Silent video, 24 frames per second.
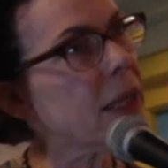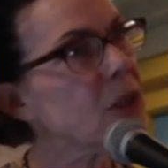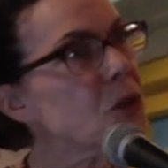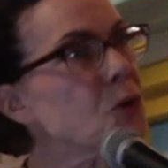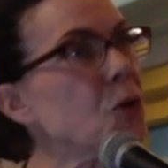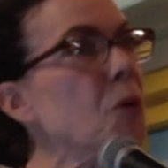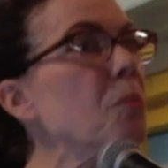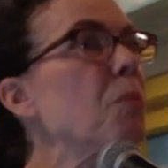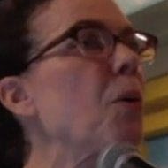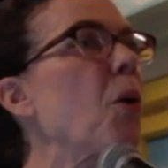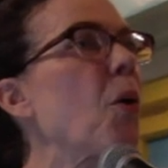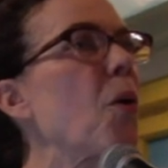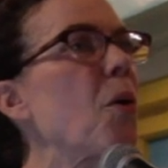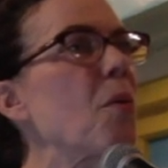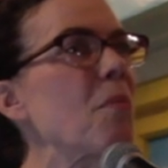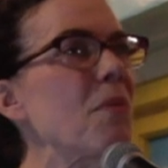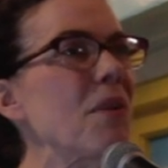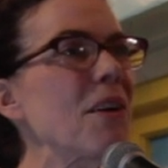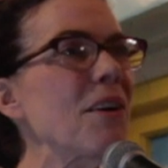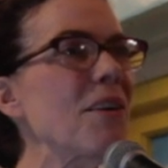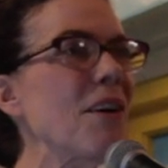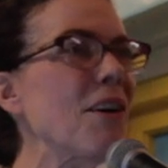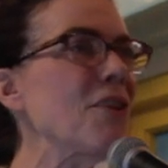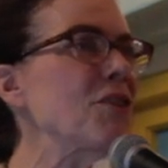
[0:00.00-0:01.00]
extra poem
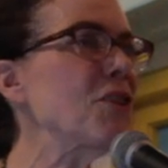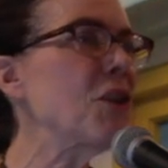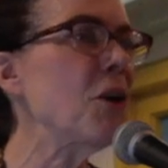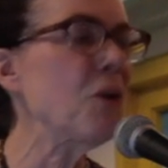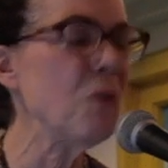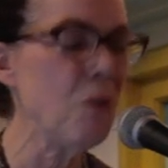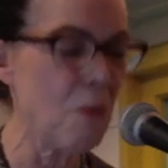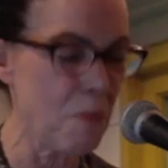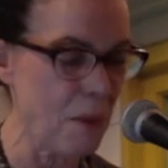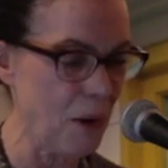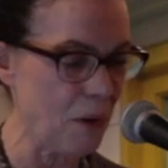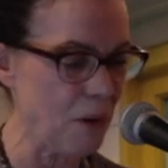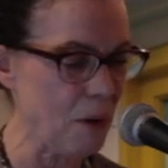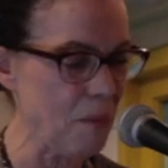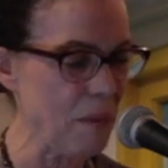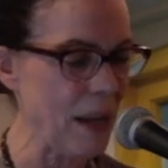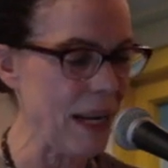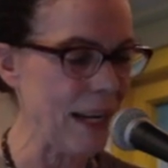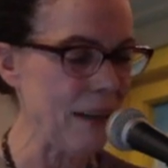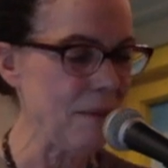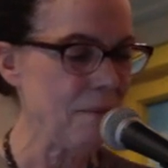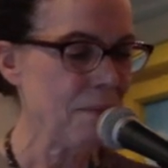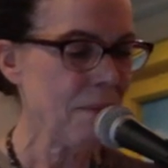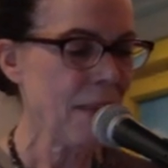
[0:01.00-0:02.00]
that I'll tell you about in a
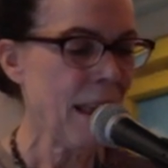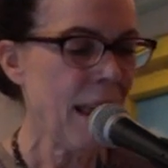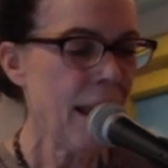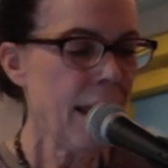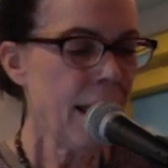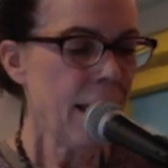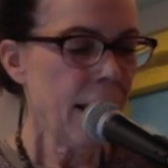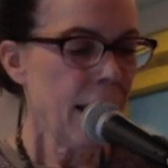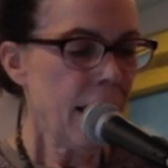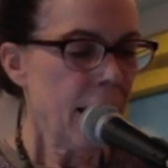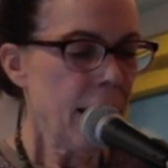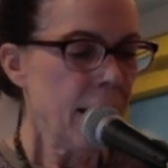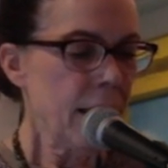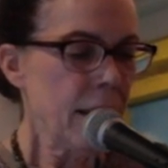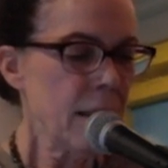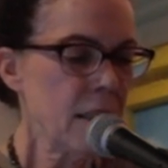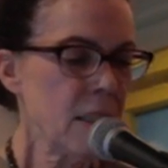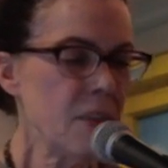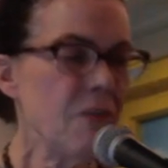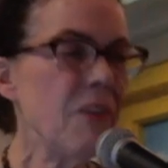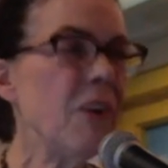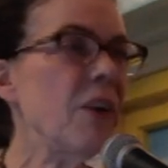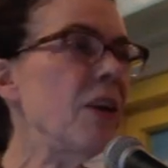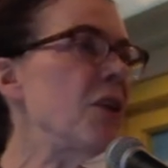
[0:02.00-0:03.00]
minute.
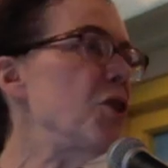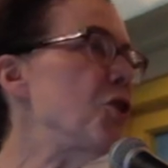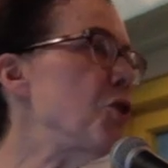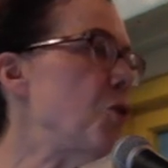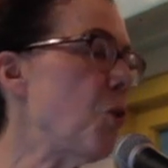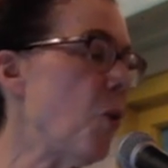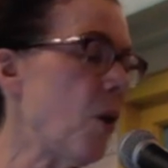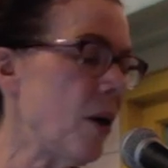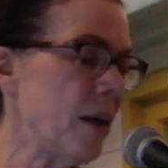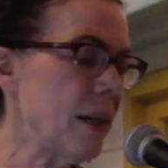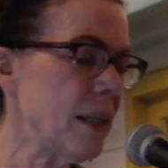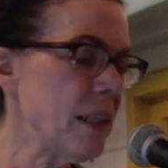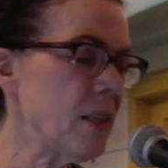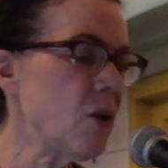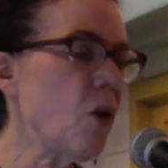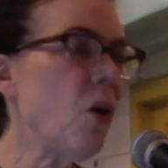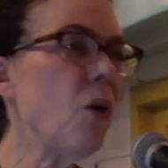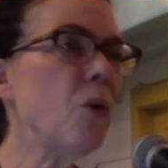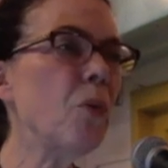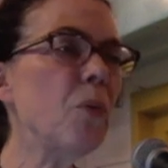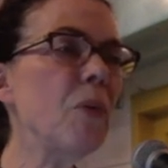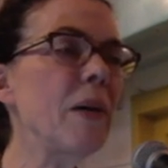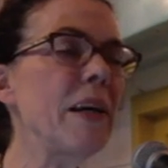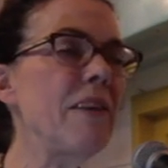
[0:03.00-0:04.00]
It's very short. It's
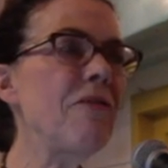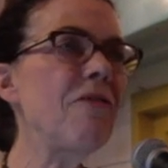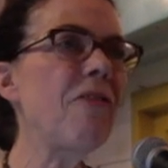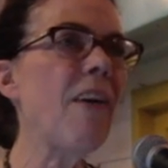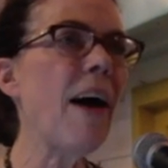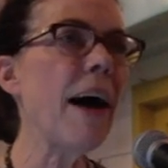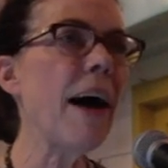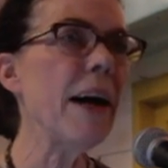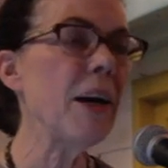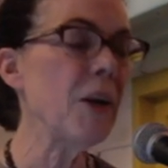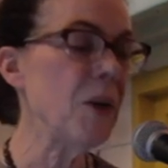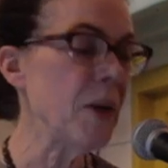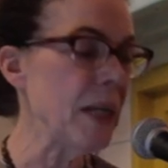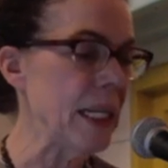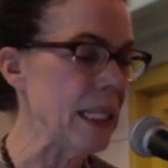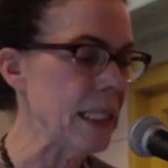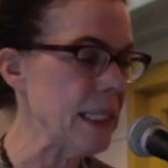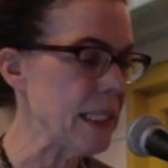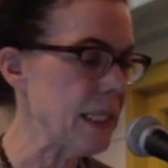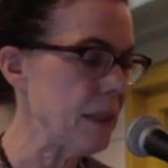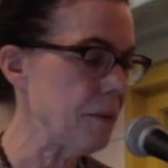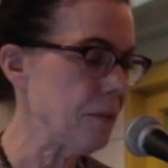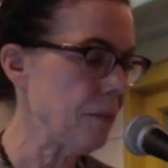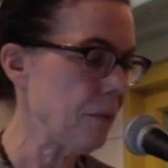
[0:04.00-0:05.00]
called
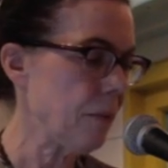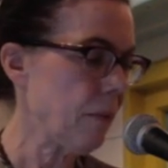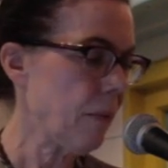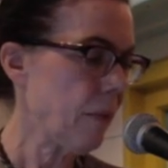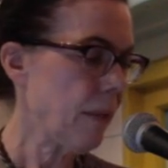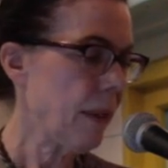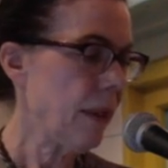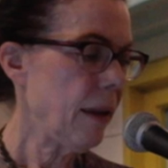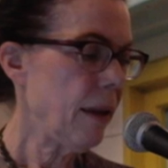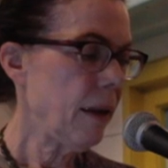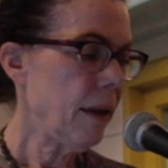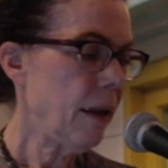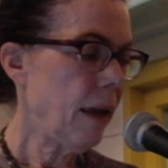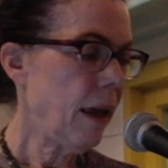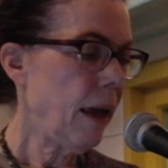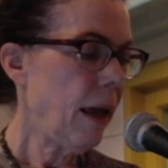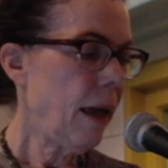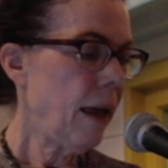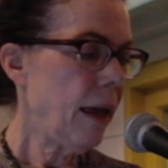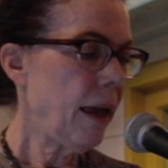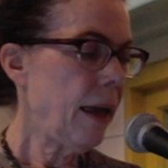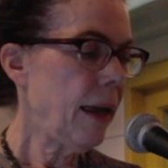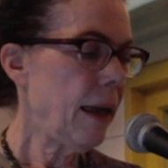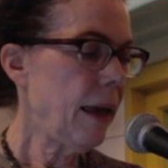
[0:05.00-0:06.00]
Refirings.
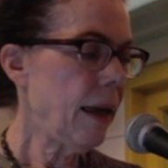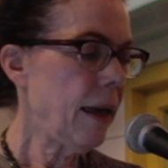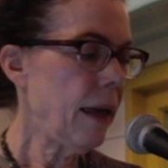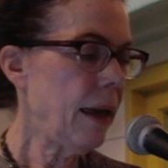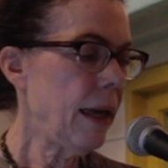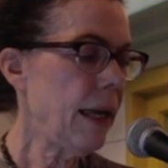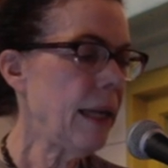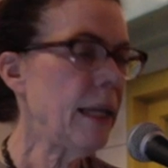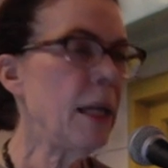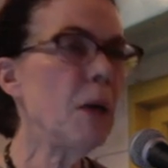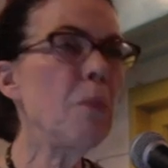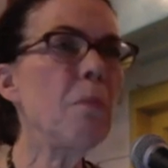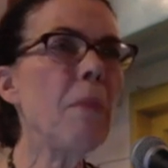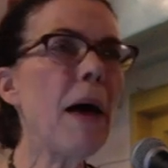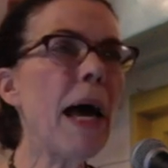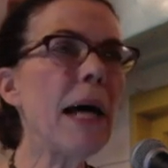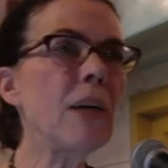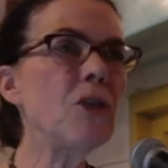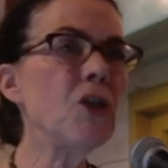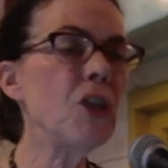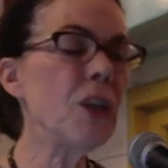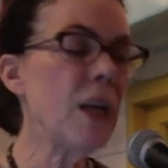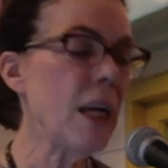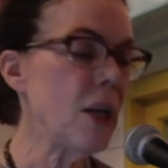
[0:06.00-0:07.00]
In
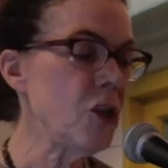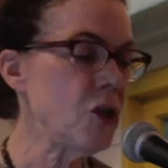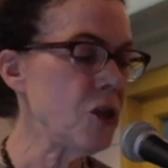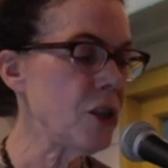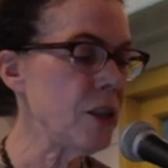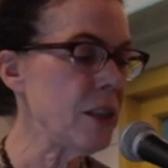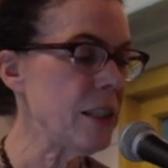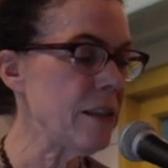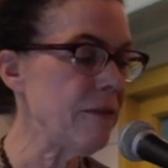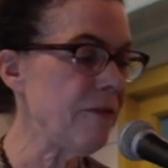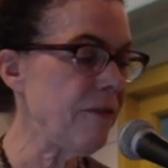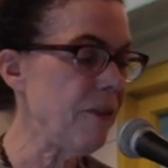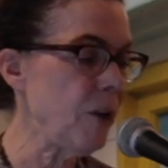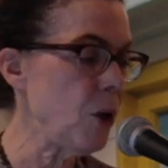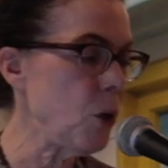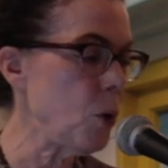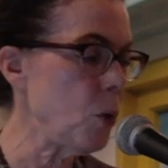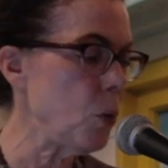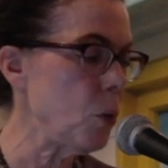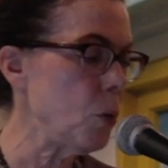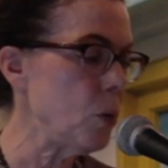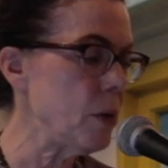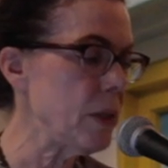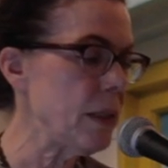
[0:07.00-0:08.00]
imagination's
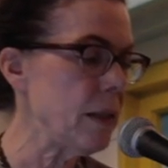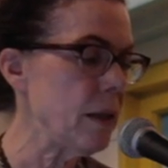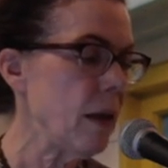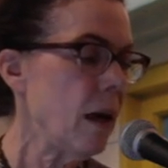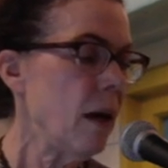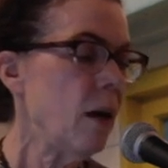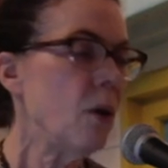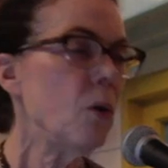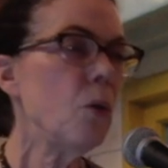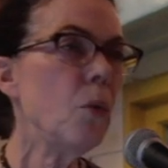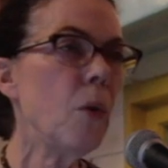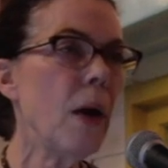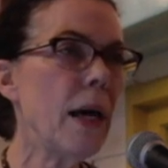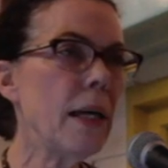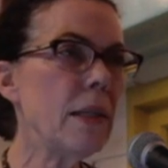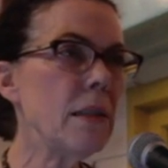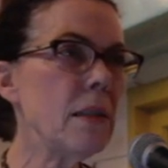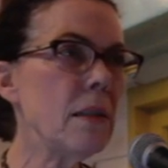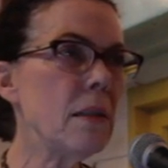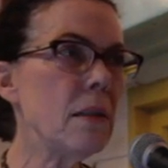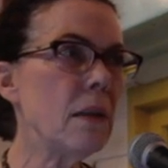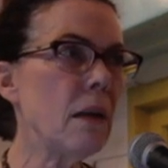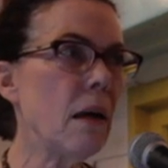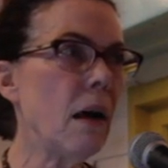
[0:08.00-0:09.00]
fuse
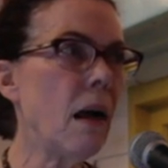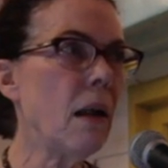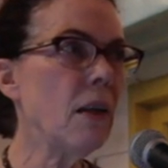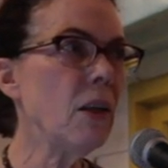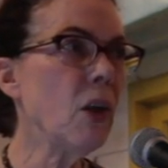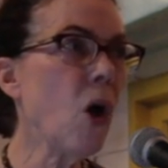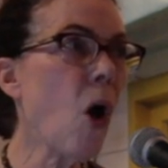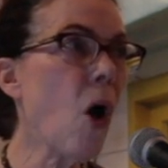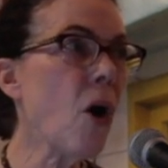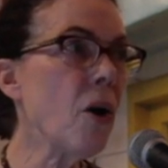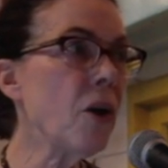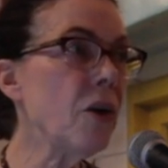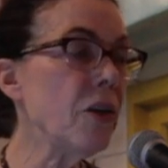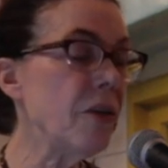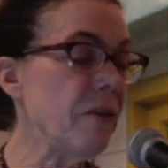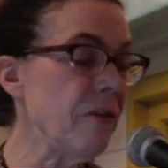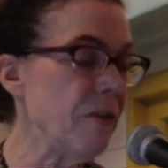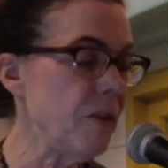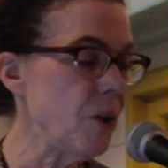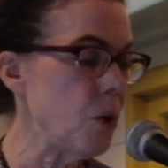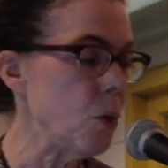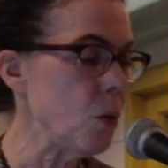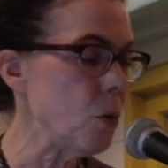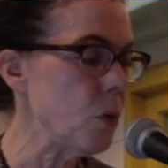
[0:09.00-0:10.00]
rest a longer
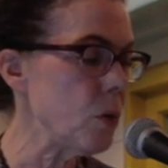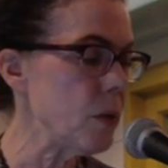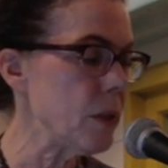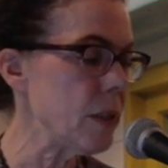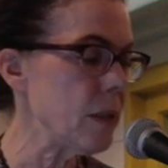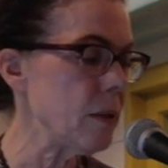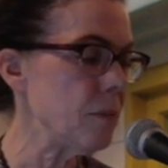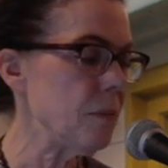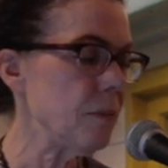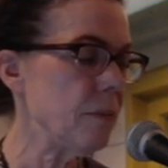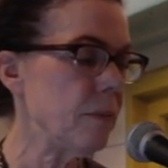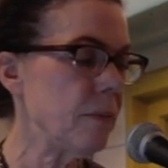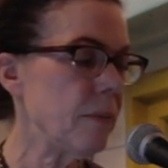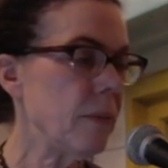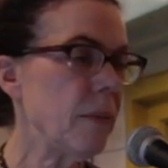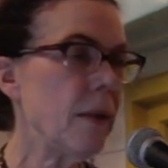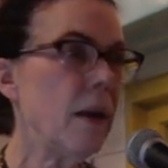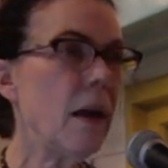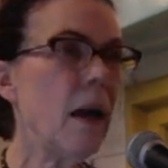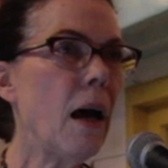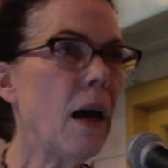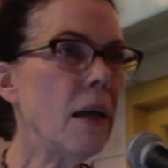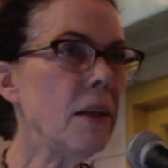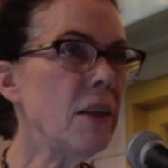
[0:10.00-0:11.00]
fuse,
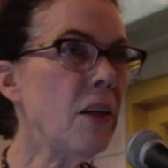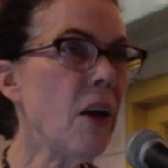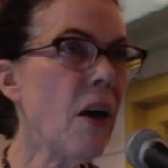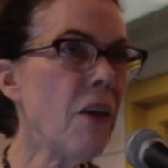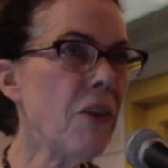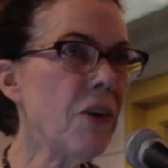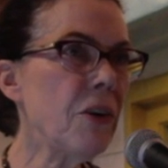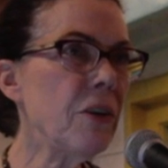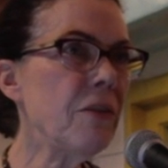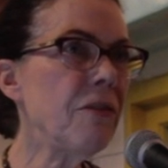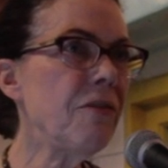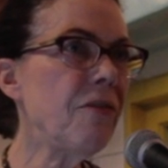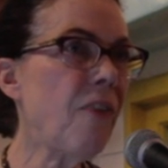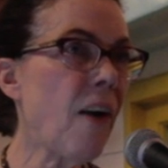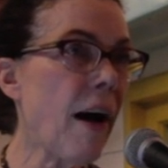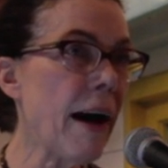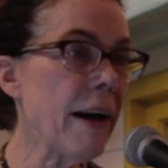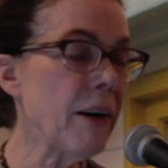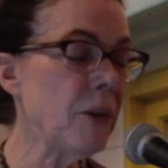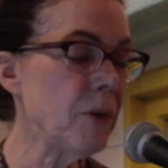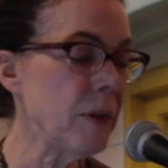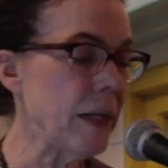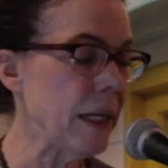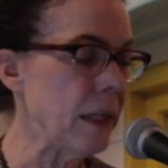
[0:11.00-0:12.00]
another
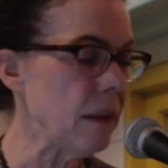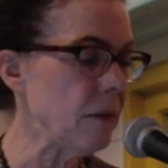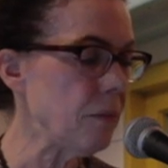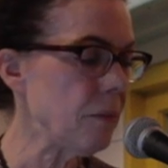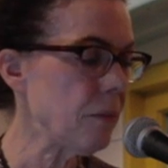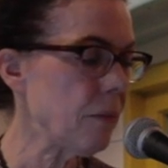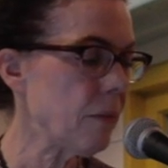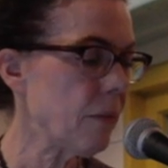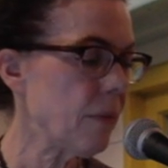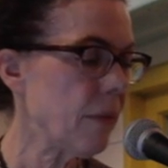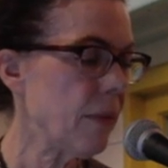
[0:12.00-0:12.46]
firing.